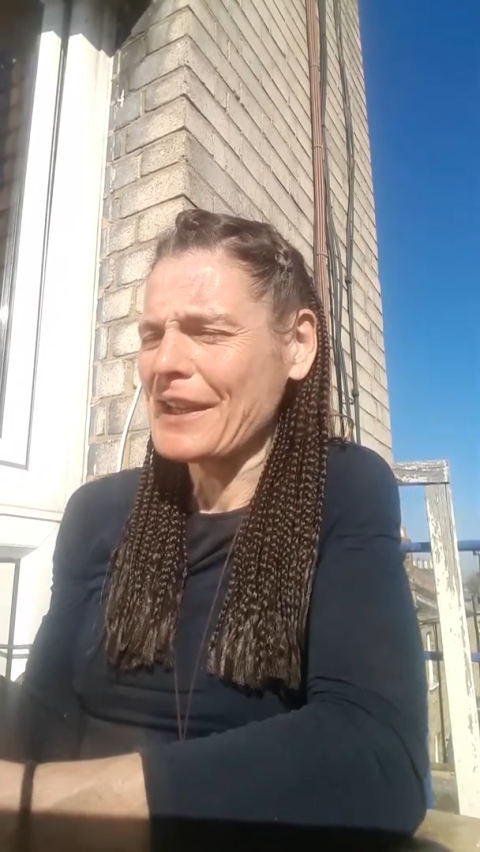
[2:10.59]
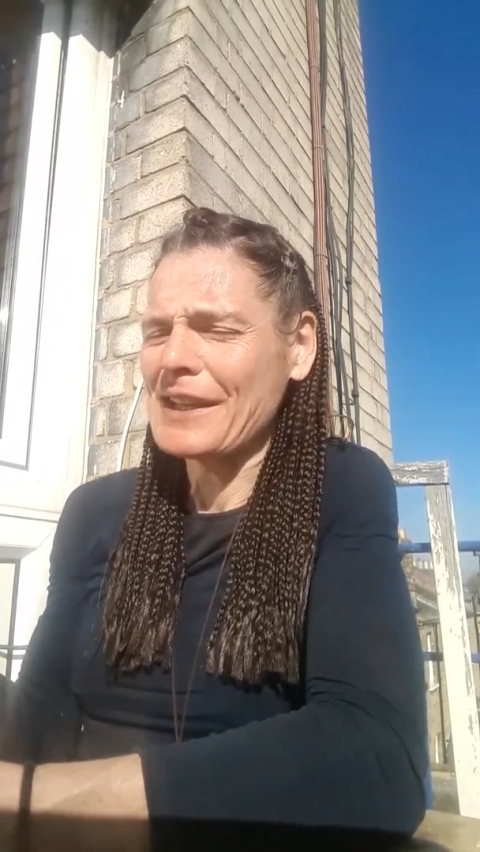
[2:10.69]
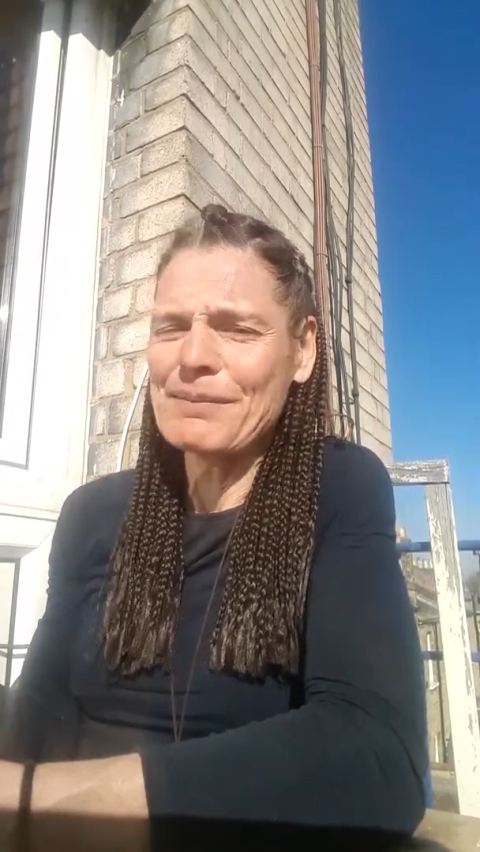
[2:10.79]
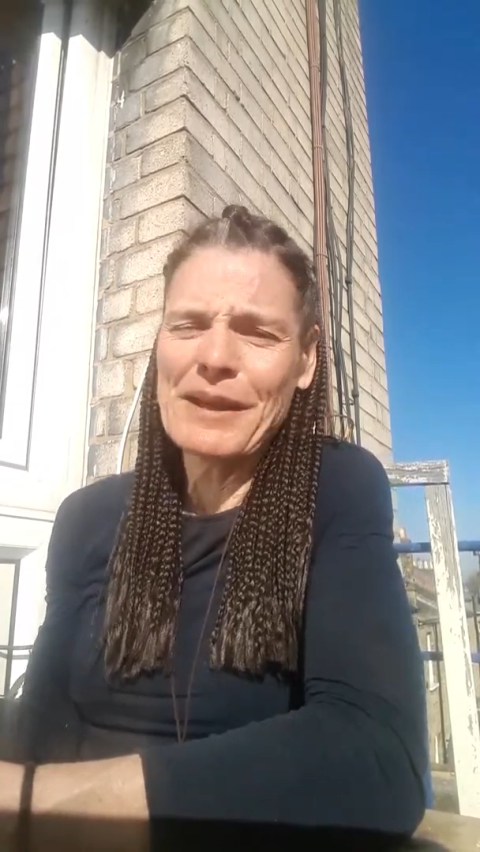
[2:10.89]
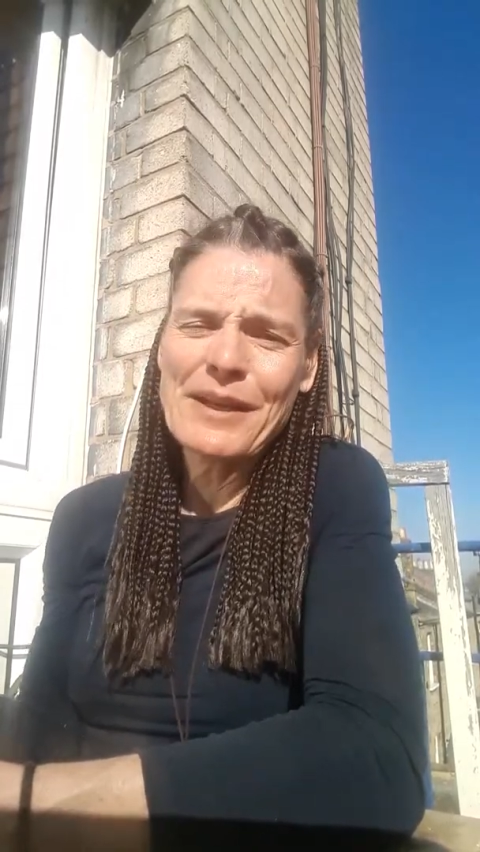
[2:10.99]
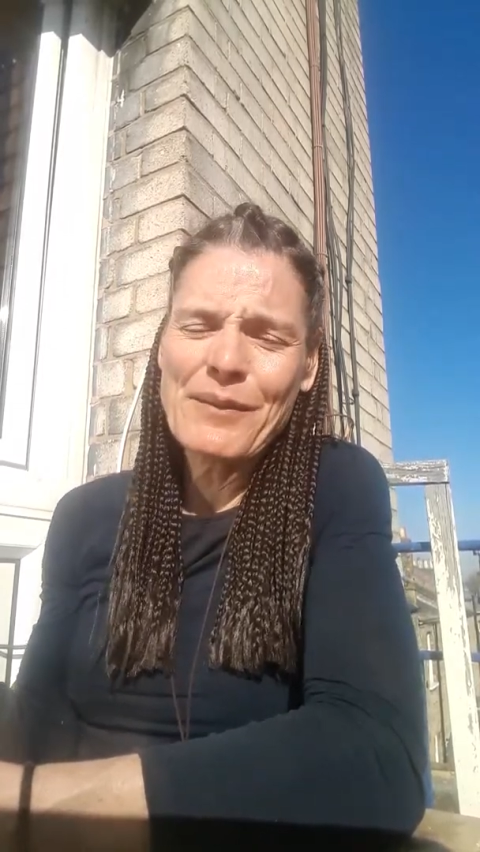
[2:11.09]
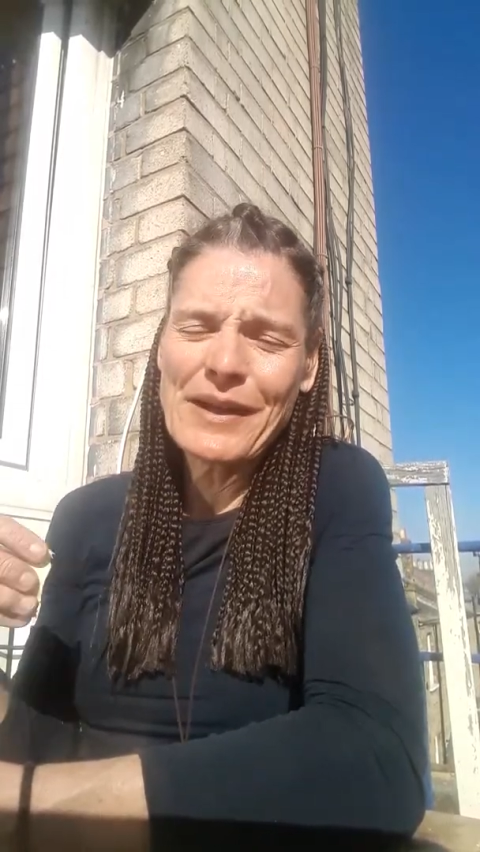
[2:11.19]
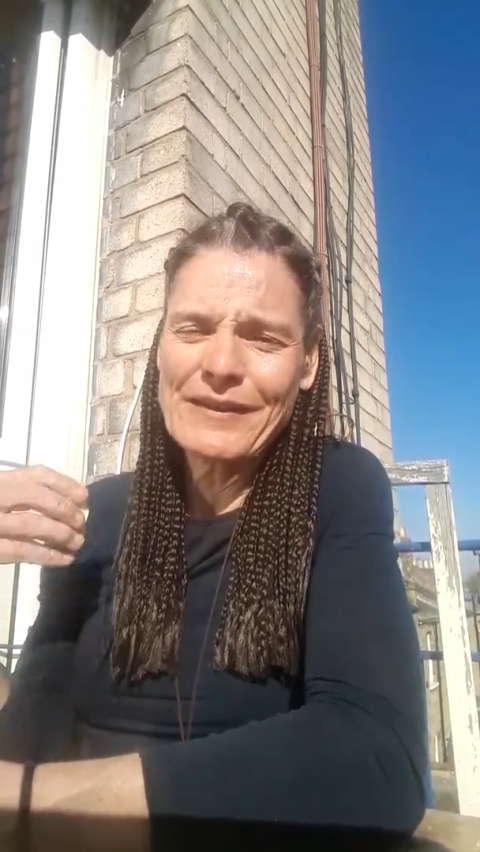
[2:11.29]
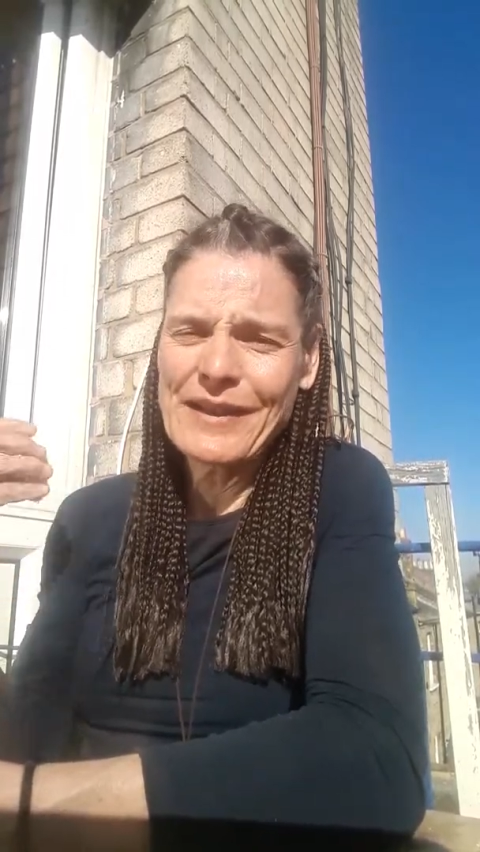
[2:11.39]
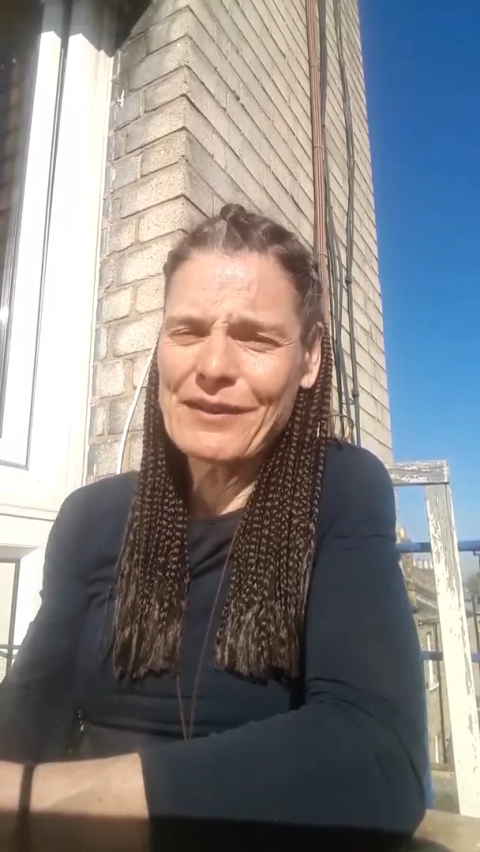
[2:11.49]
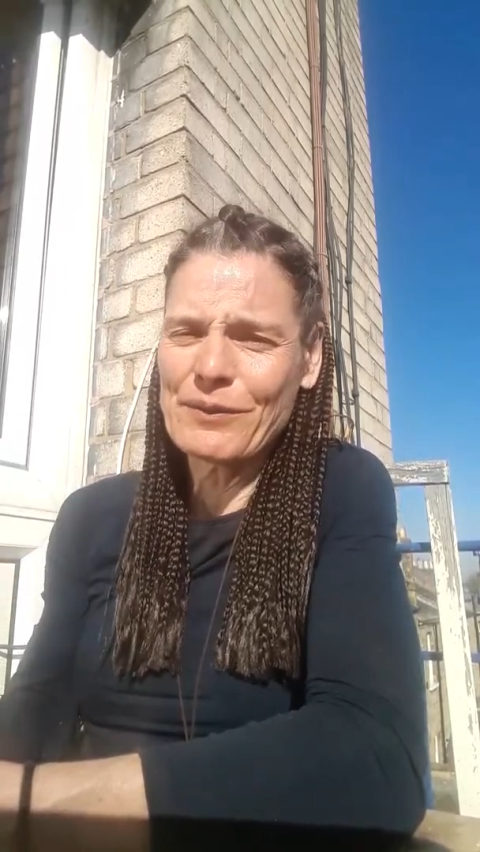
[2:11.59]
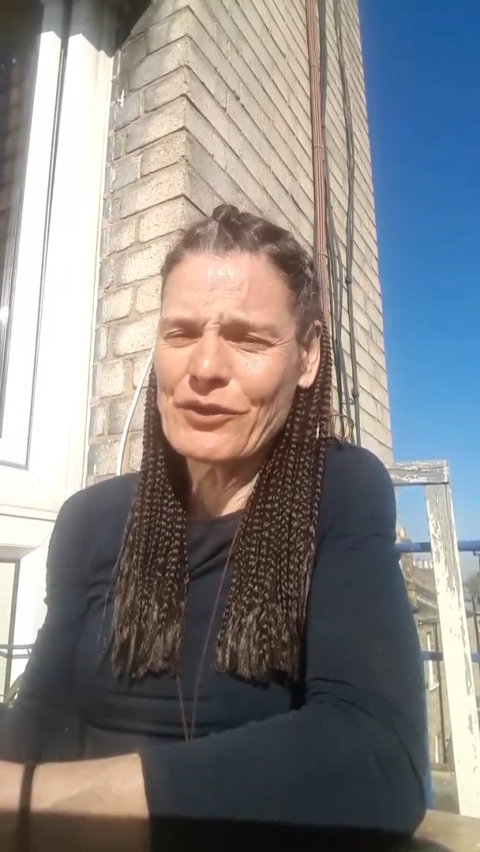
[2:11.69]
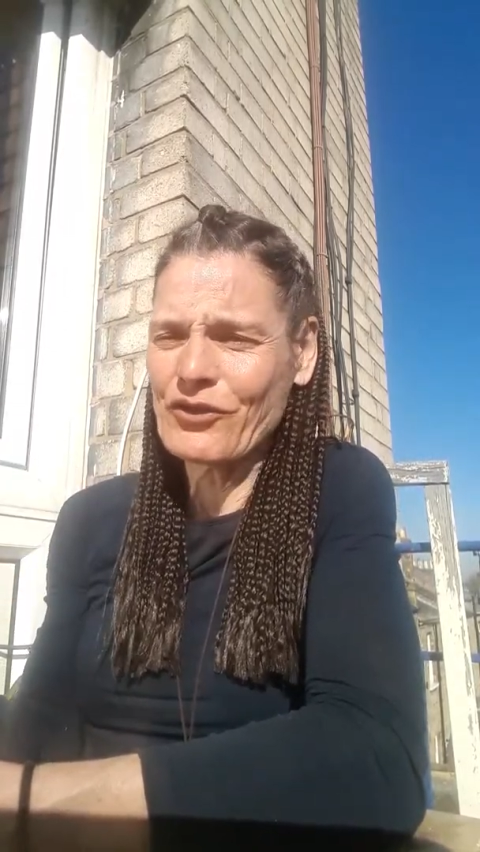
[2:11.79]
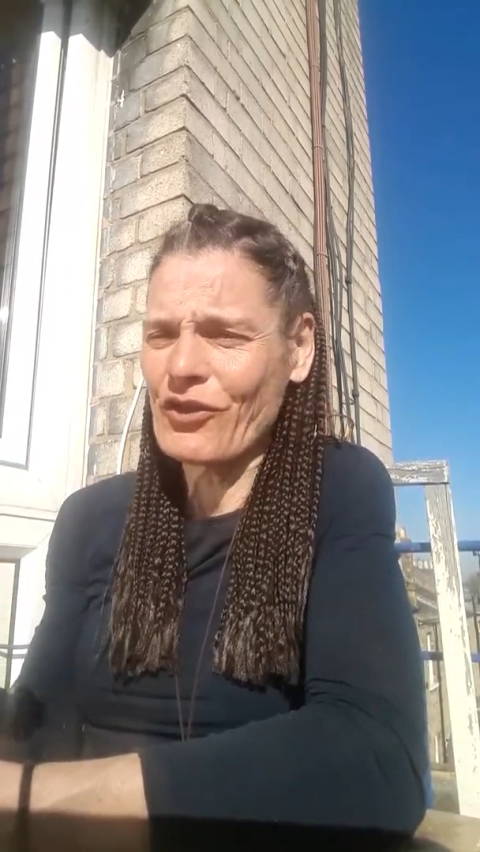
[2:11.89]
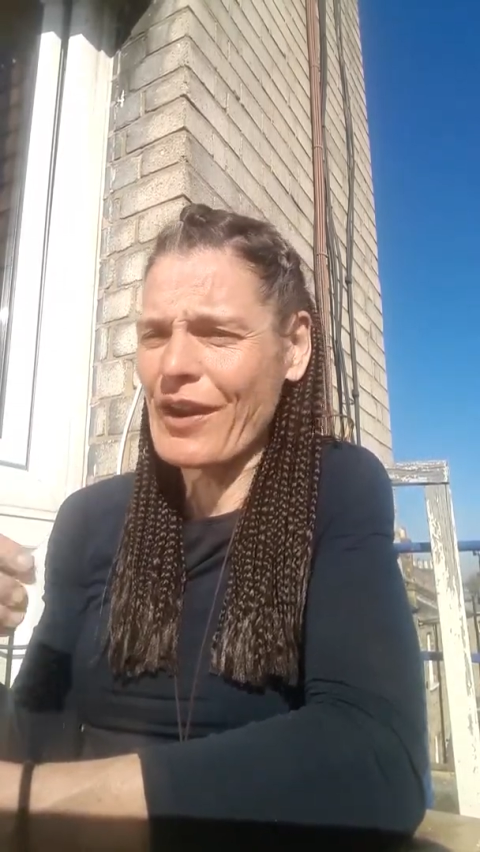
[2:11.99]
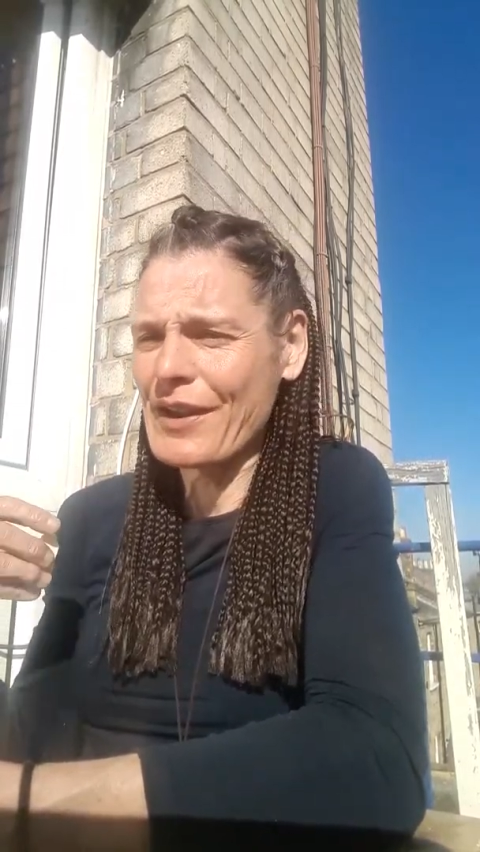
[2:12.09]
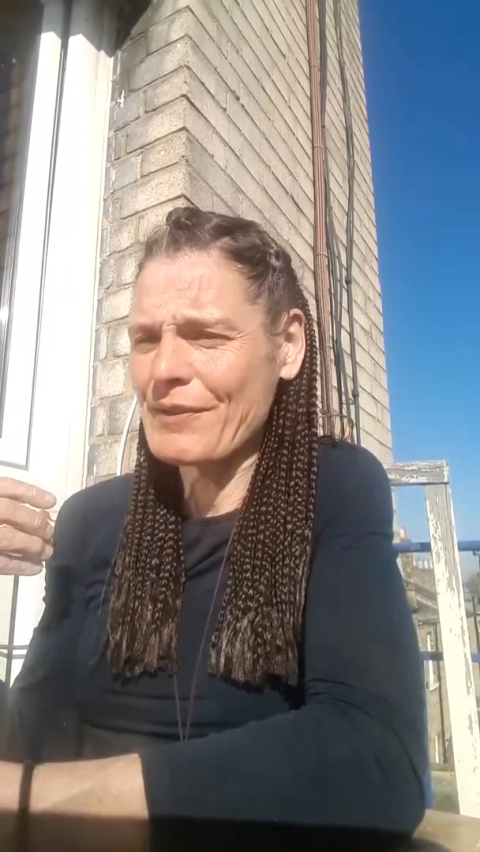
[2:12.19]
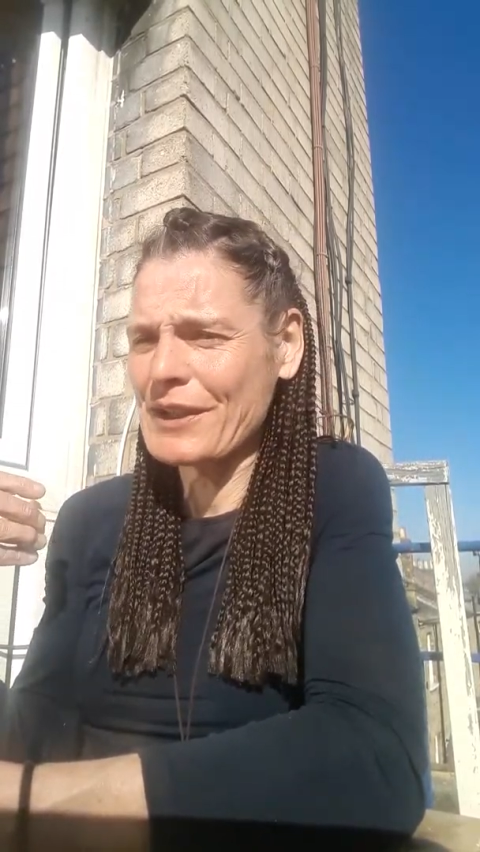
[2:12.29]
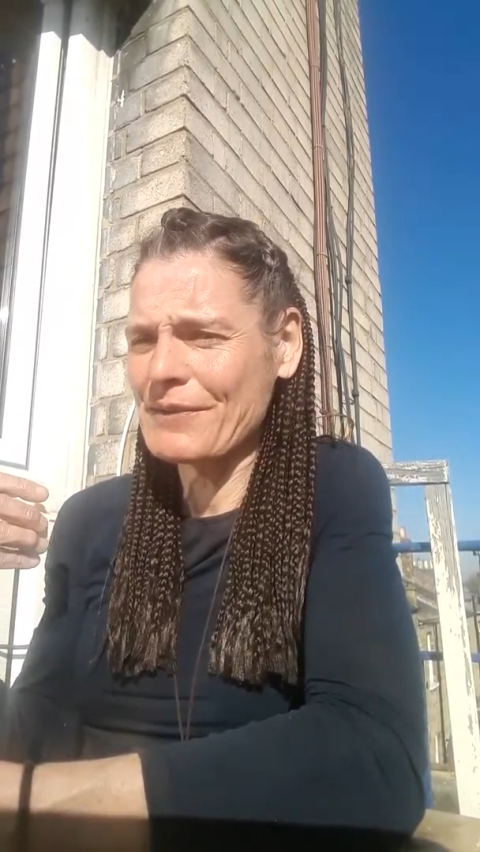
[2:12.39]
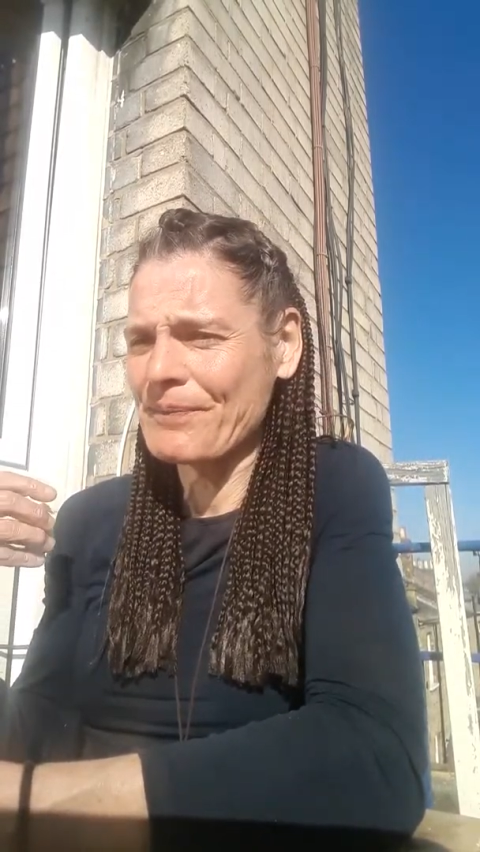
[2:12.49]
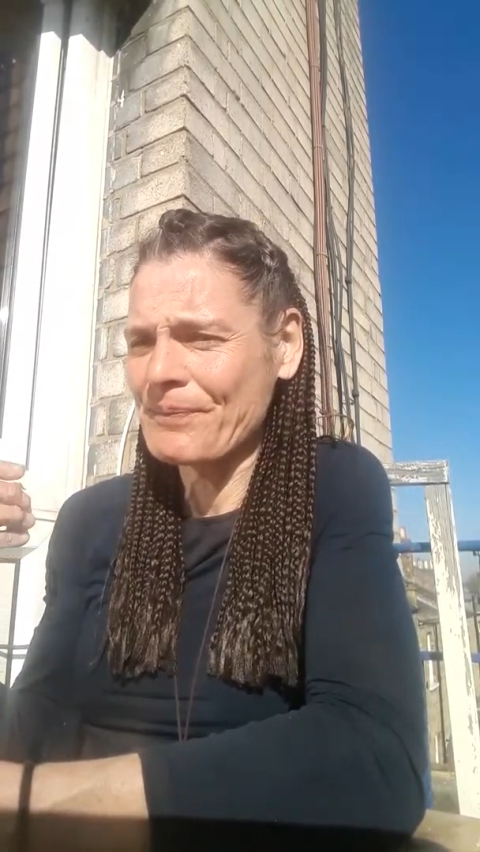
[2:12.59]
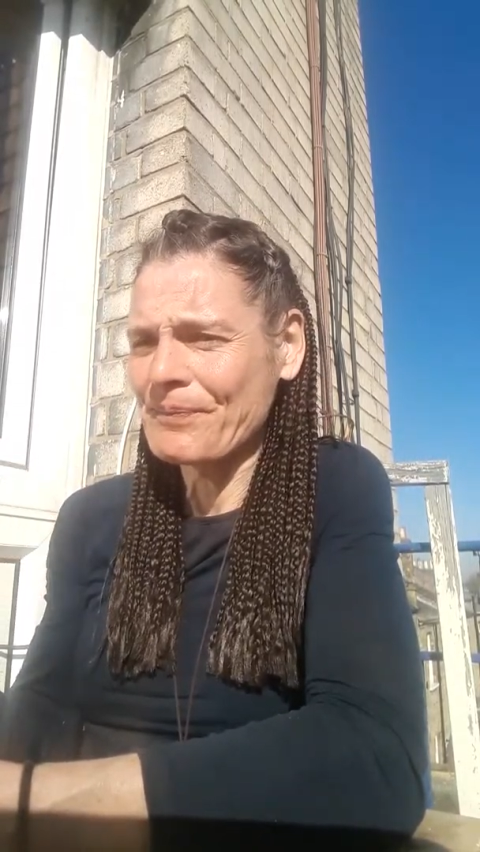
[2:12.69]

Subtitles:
in many ways this was driving